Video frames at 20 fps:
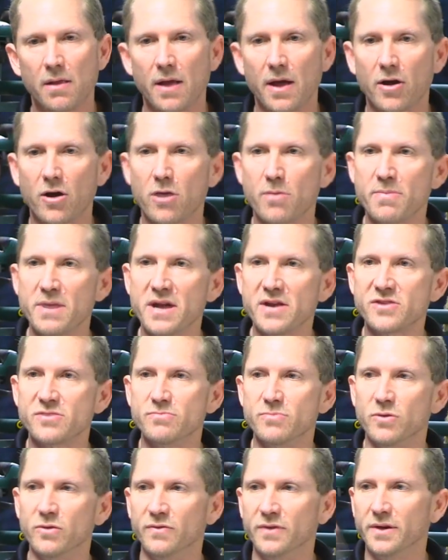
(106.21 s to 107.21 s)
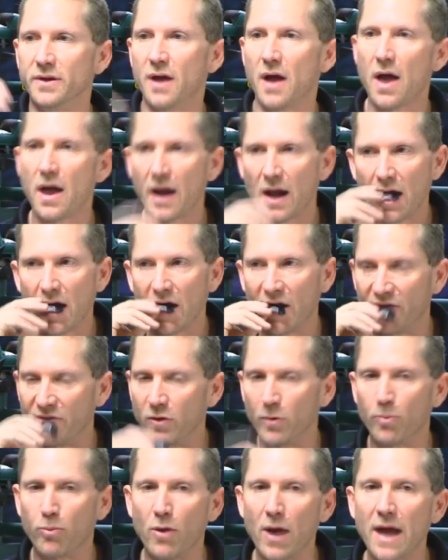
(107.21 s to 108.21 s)
Like her beak's moving. If
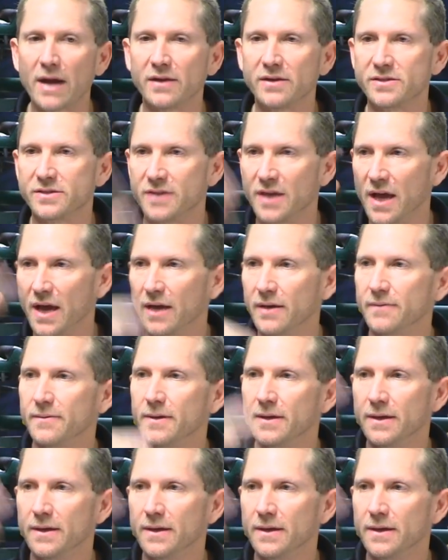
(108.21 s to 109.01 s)
you'll practice that,